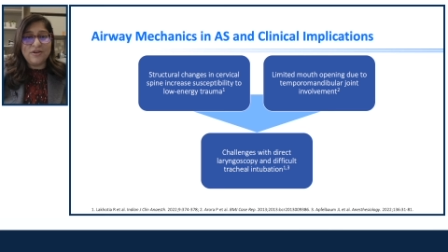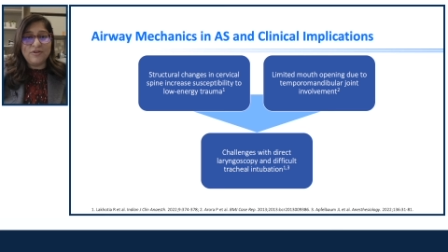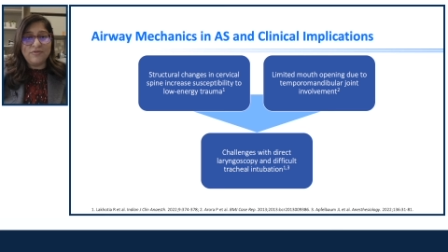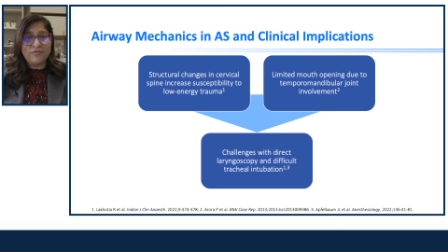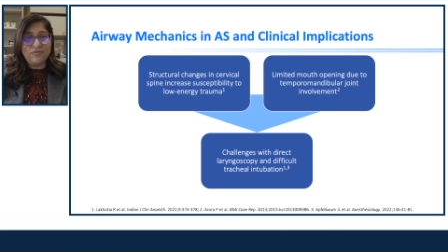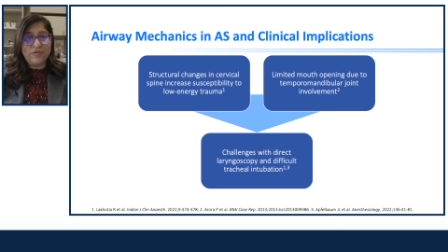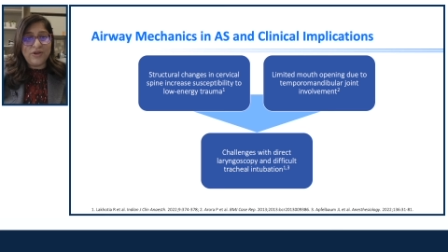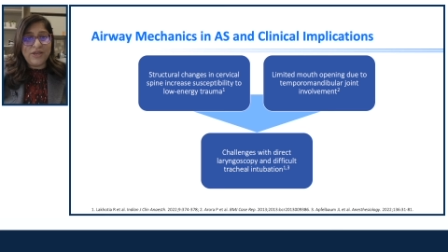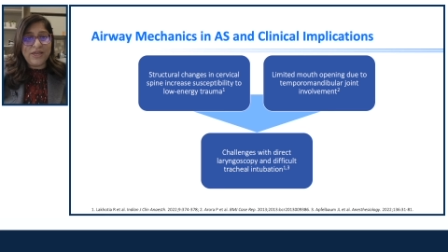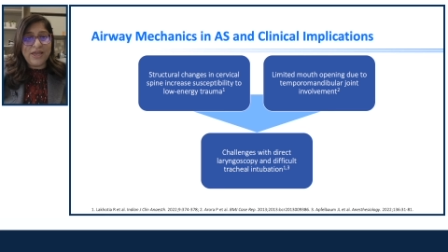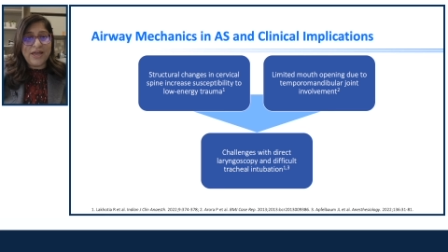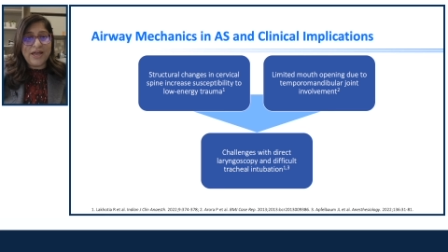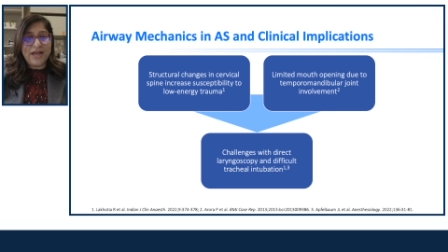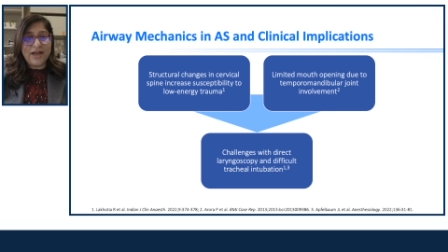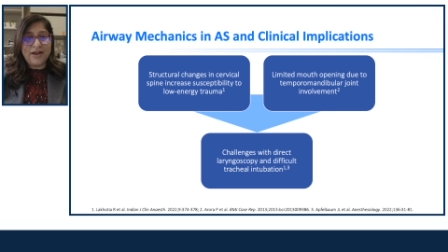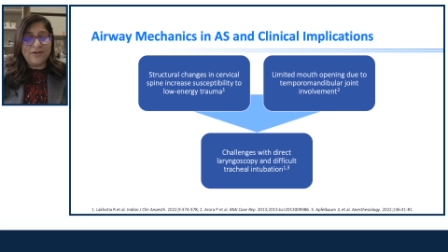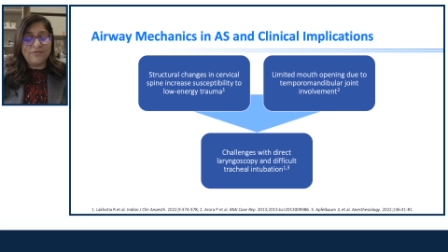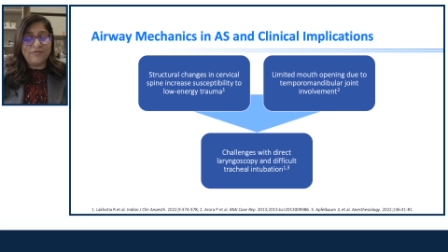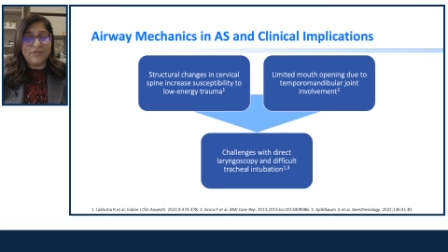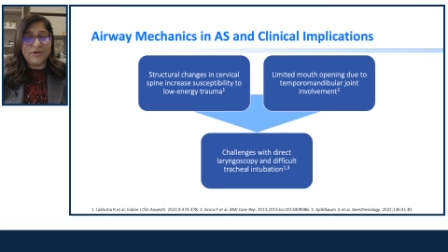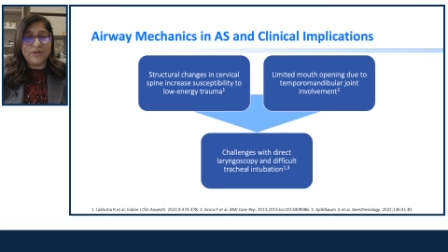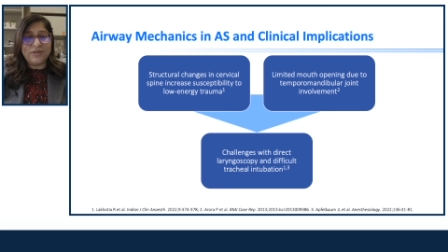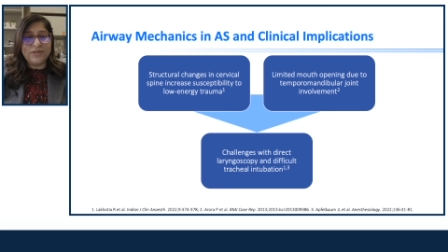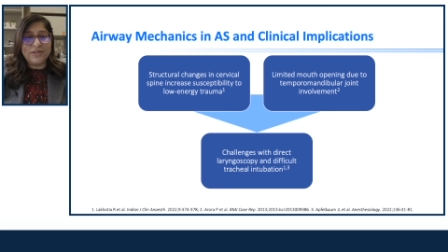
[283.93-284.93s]
we
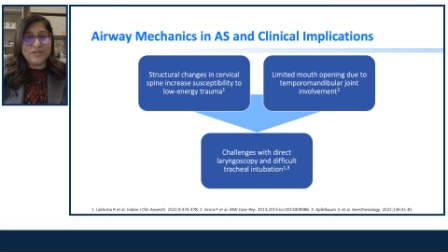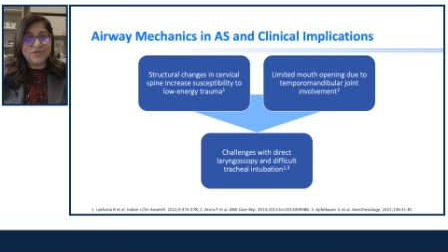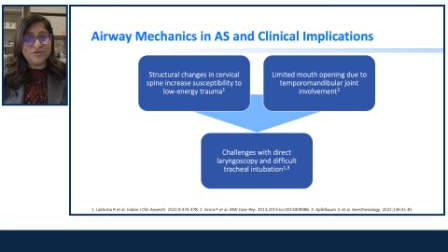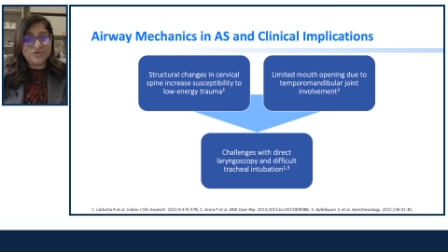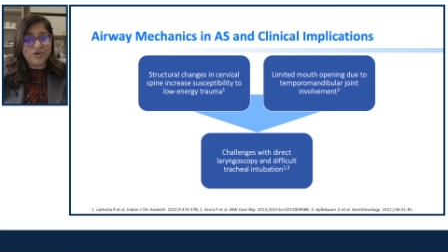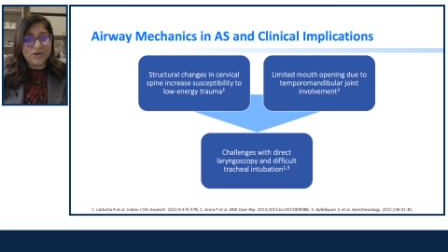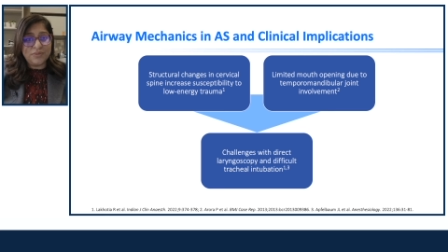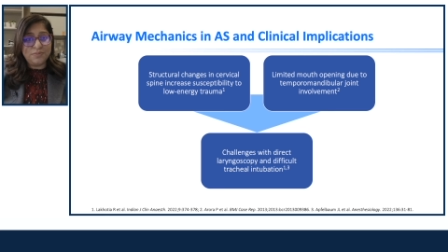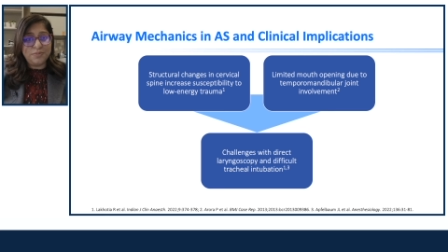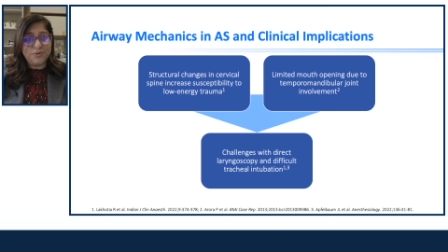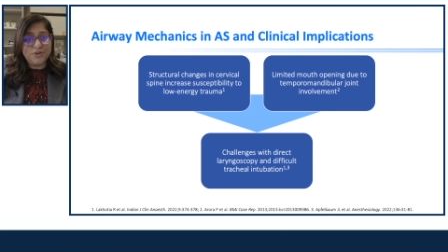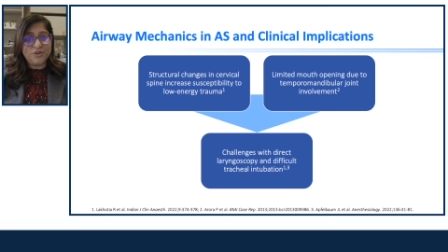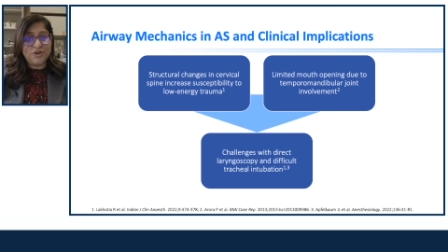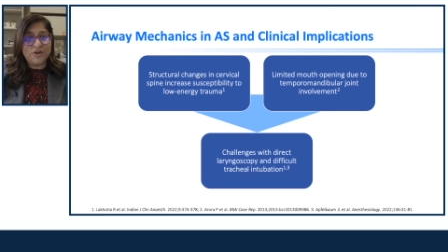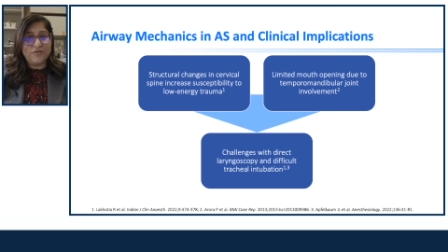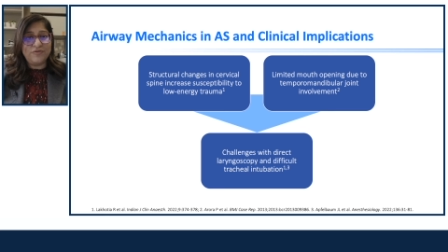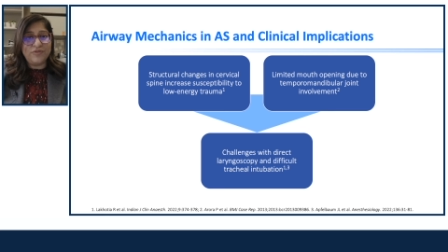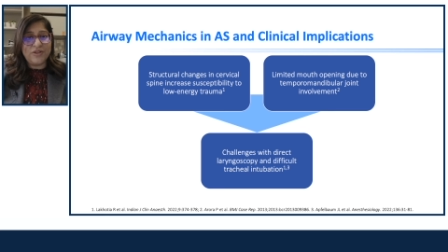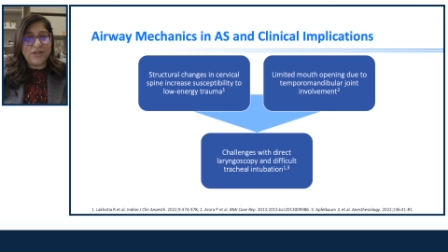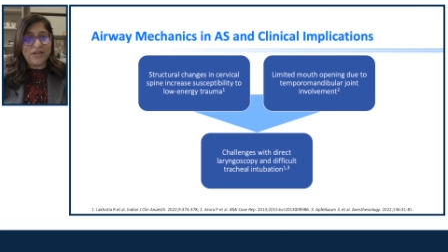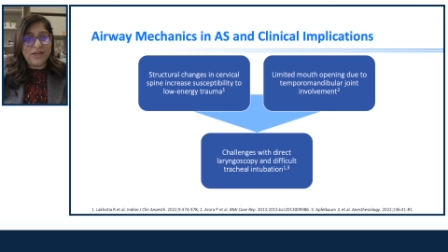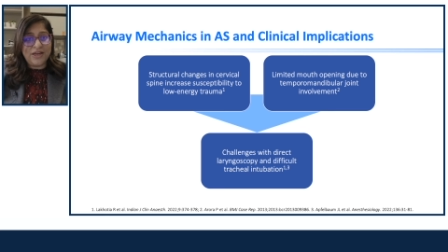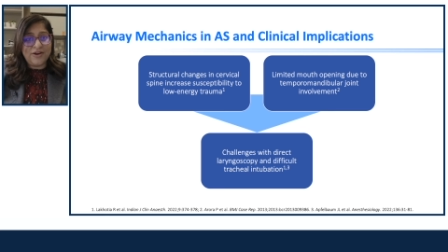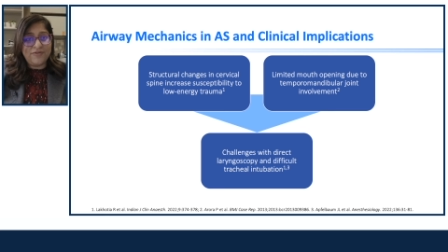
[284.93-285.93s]
have a disruption of
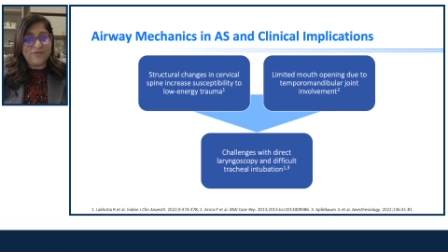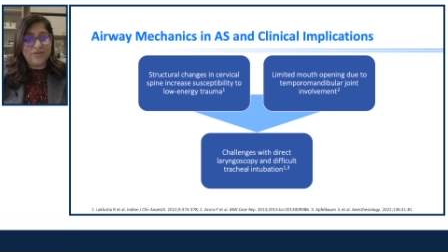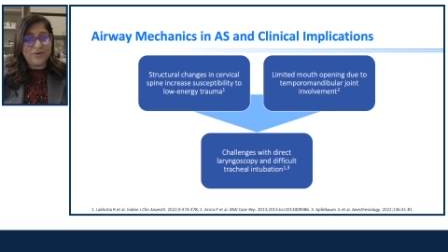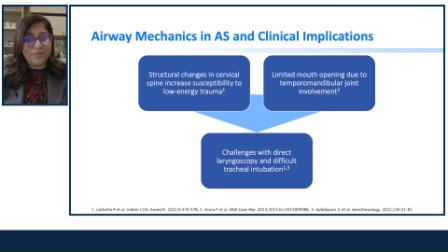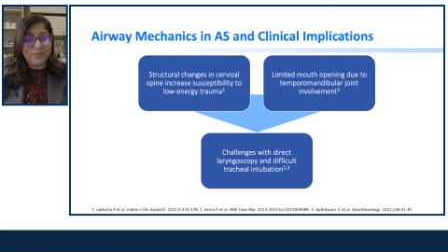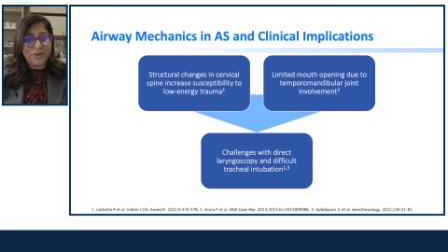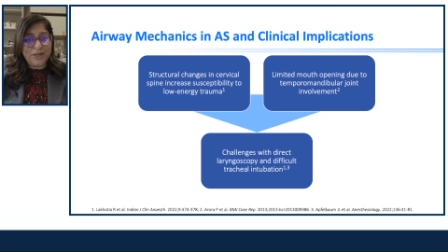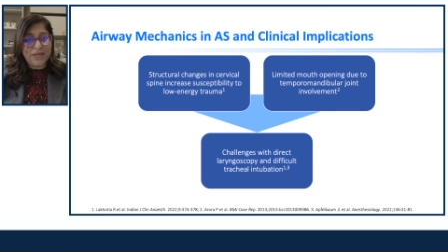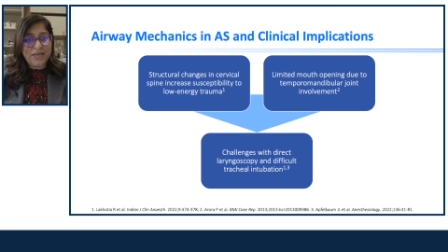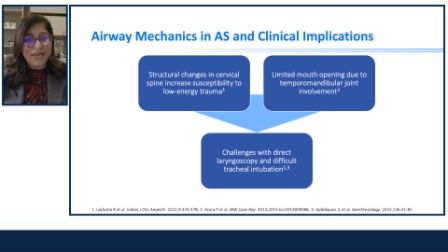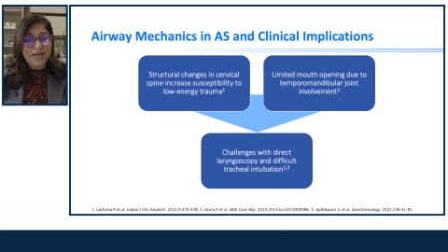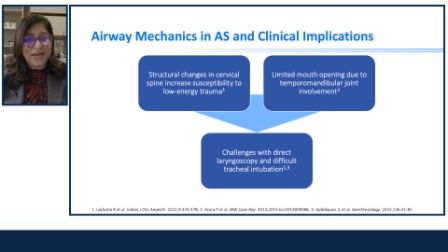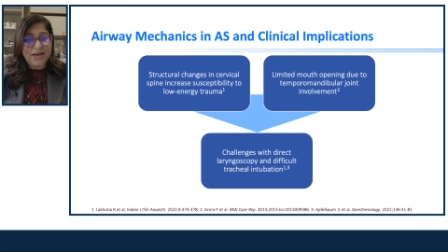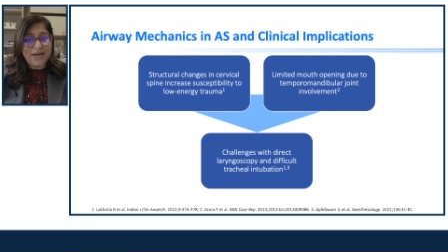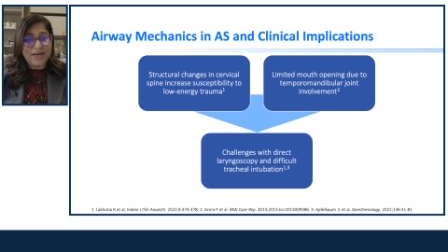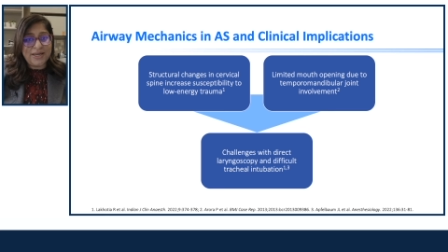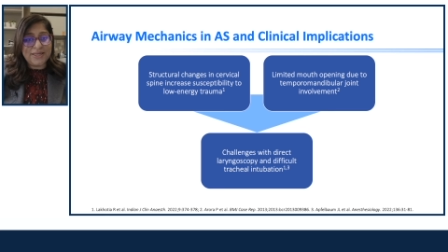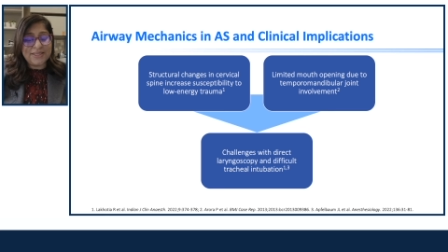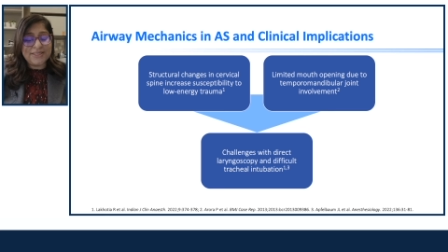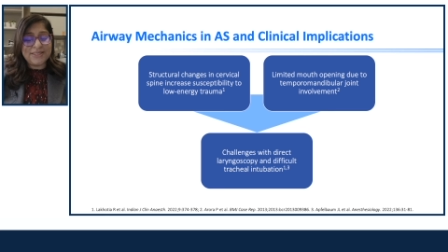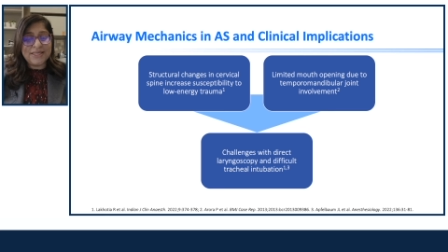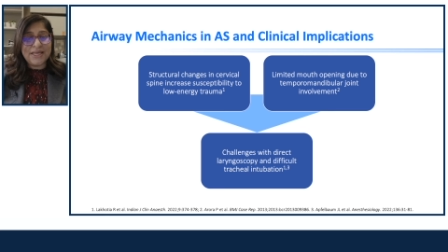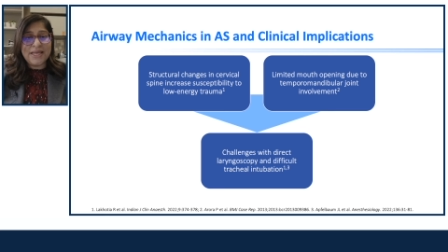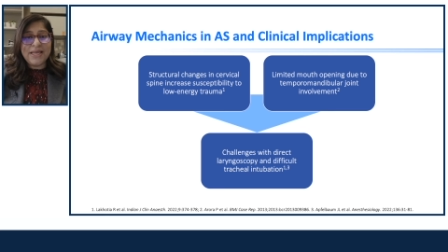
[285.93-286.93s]
the airway
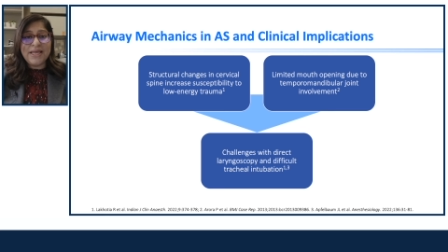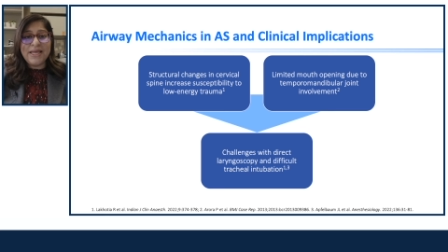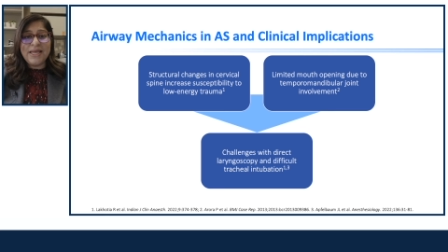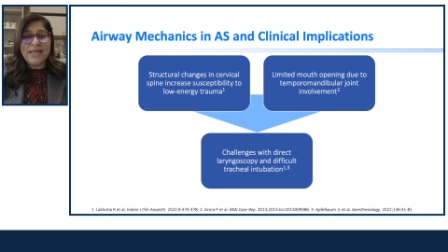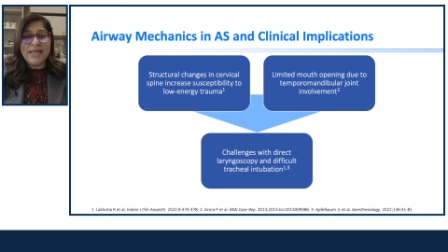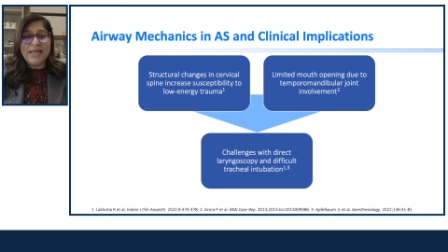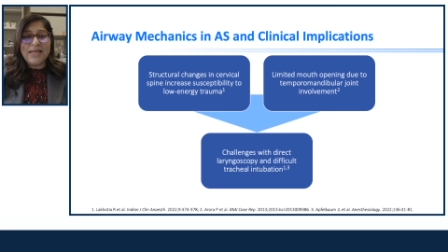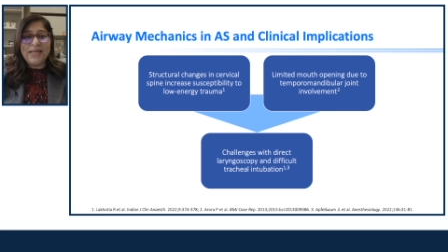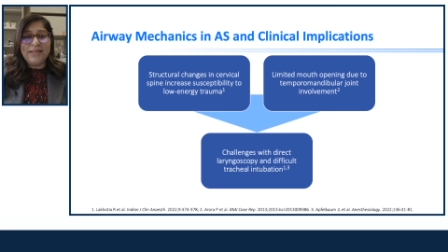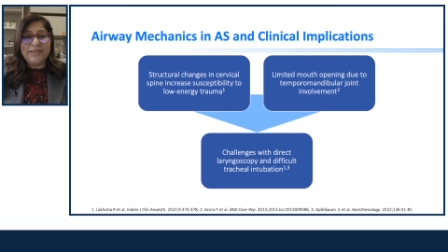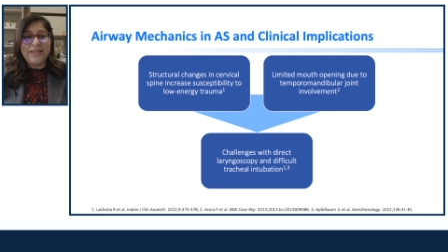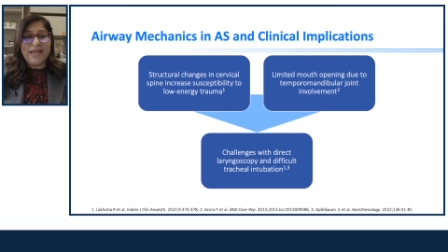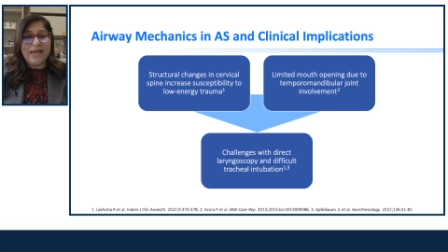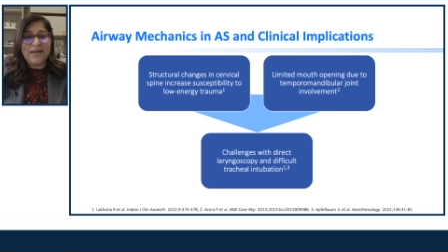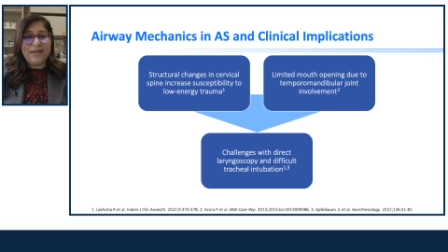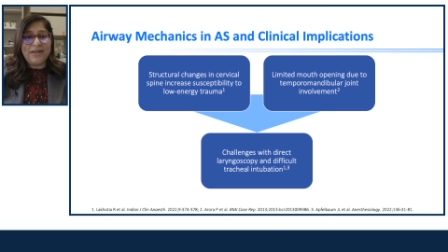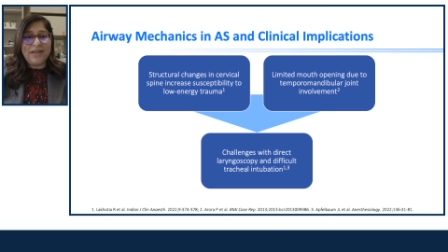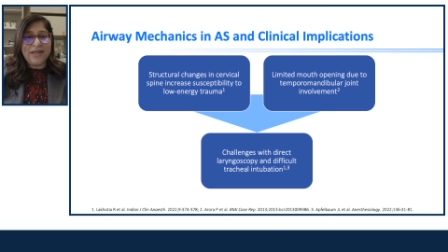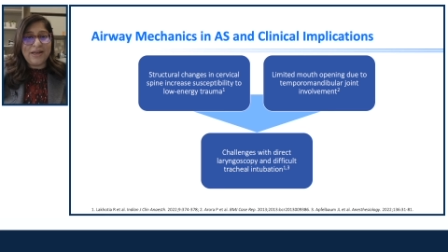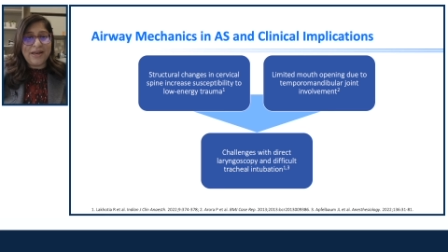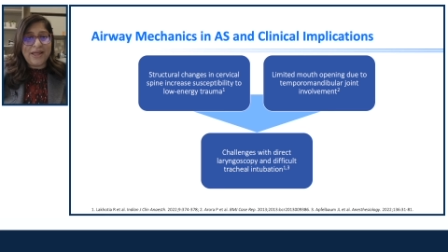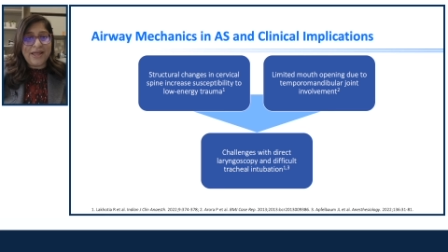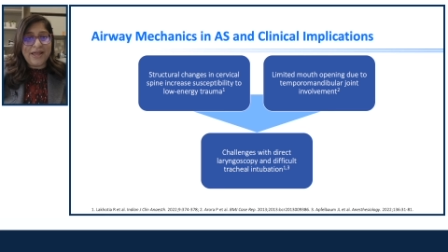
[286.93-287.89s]
mechanics that can